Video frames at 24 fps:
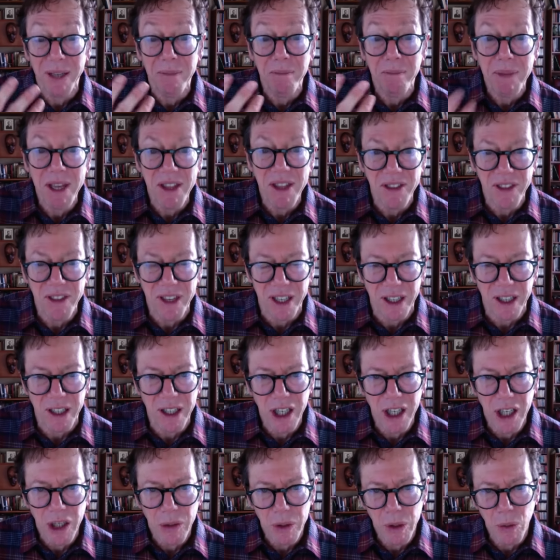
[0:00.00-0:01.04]
mythic.
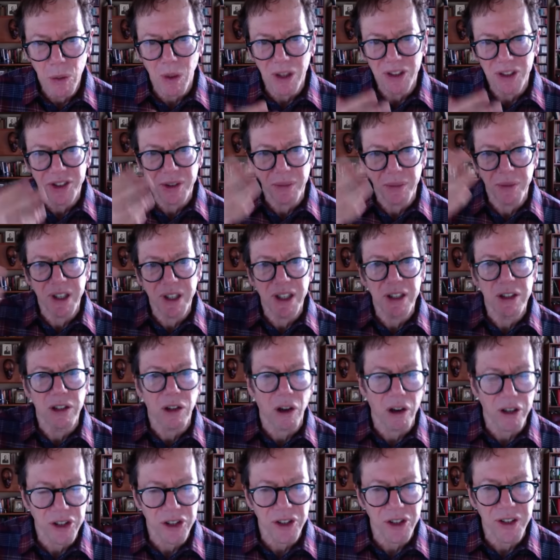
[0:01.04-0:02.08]
We want something
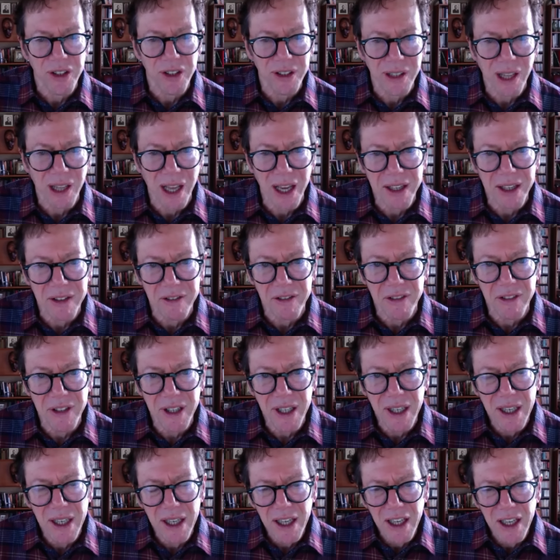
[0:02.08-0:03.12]
larger than life.
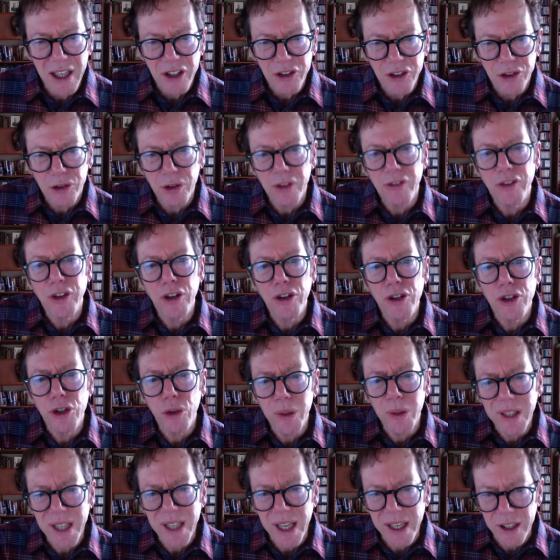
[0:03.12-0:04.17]
So if you're
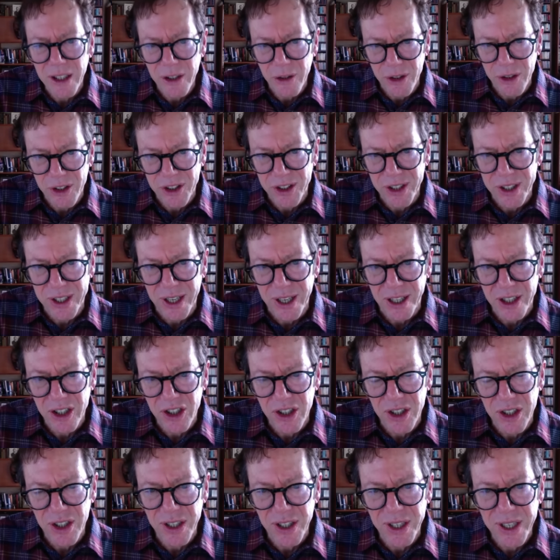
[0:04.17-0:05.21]
doing that in your
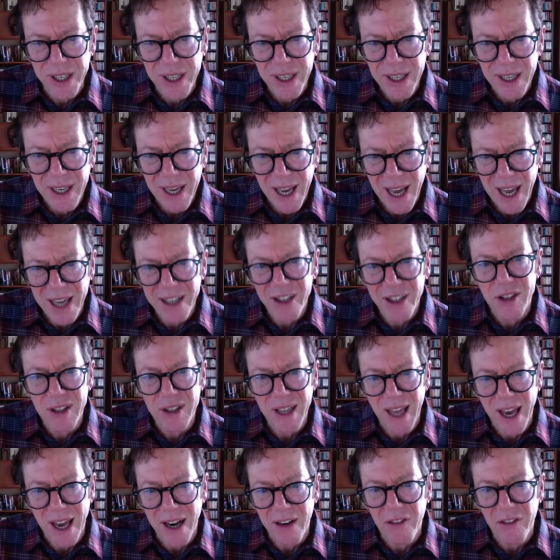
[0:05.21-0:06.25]
seduction and it's
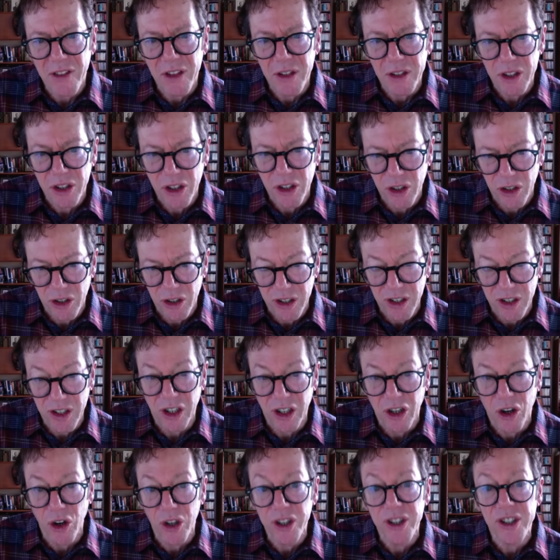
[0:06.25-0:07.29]
out of the, the
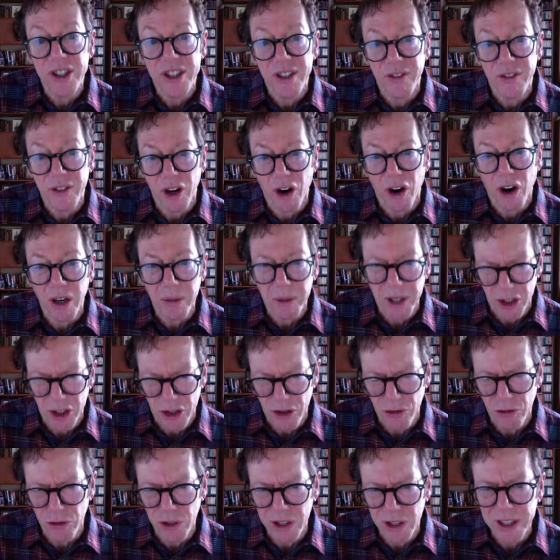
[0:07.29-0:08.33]
goodness of your heart because
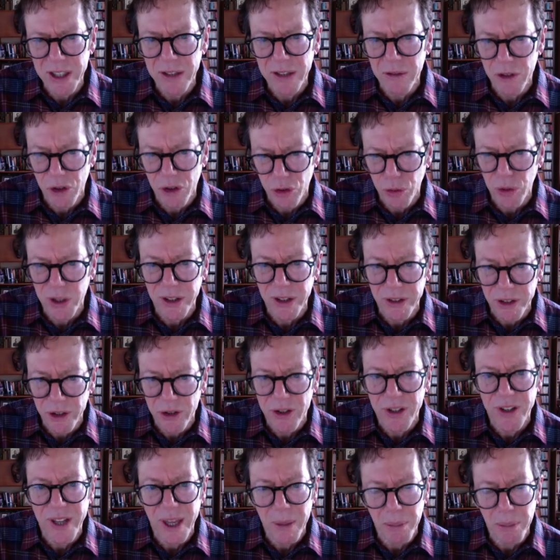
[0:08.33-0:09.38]
you really truly are
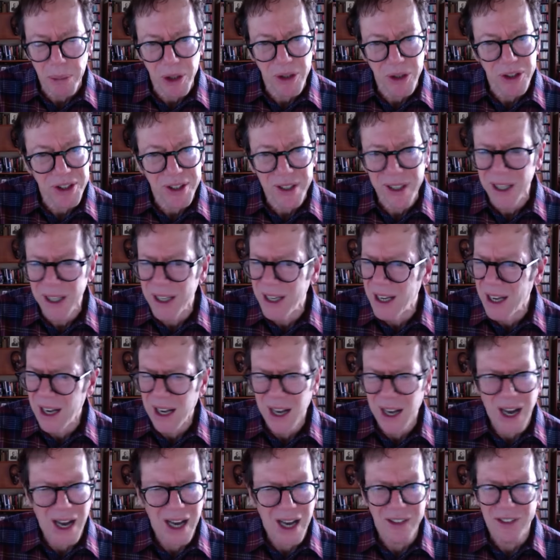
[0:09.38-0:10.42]
interested in that person,
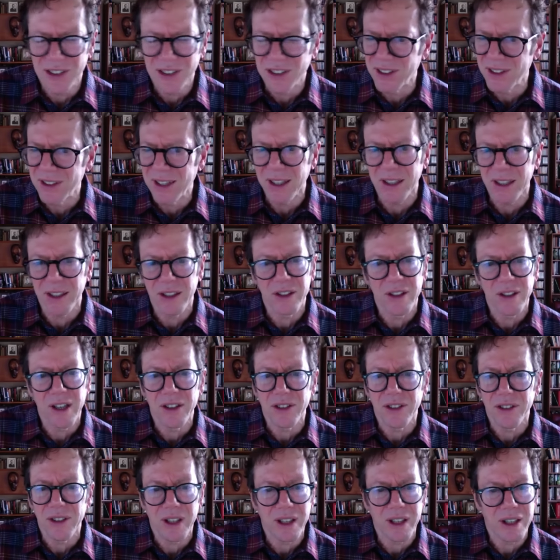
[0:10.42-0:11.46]
I've seen that
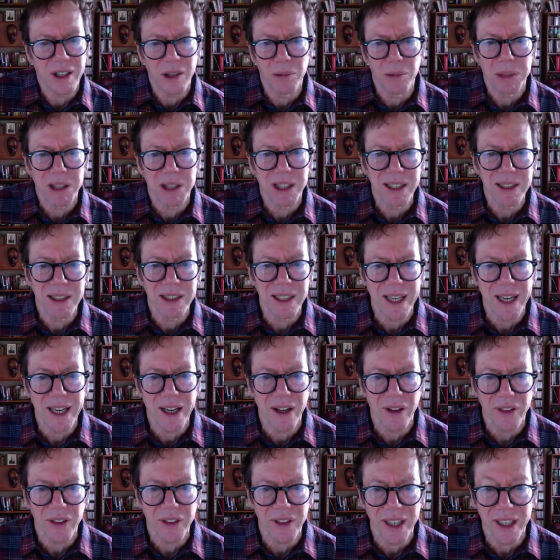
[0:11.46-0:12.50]
as completely
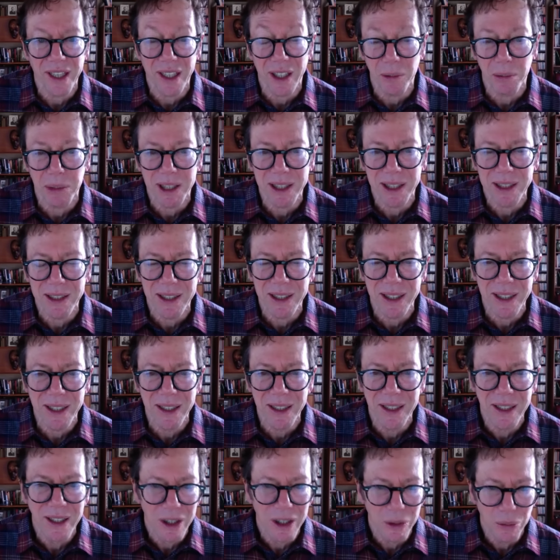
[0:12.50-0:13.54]
healthy and completely
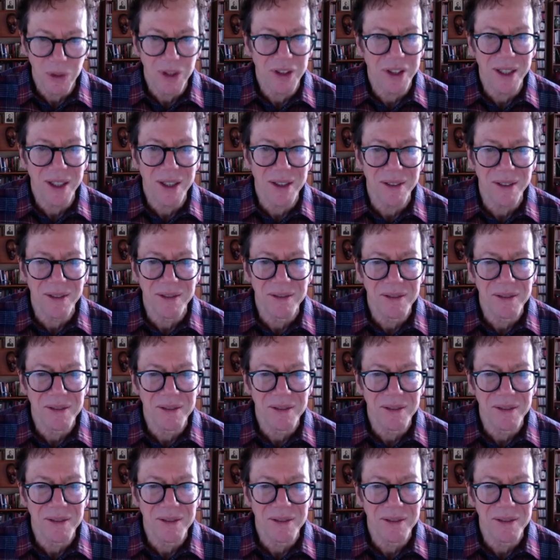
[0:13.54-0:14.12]
within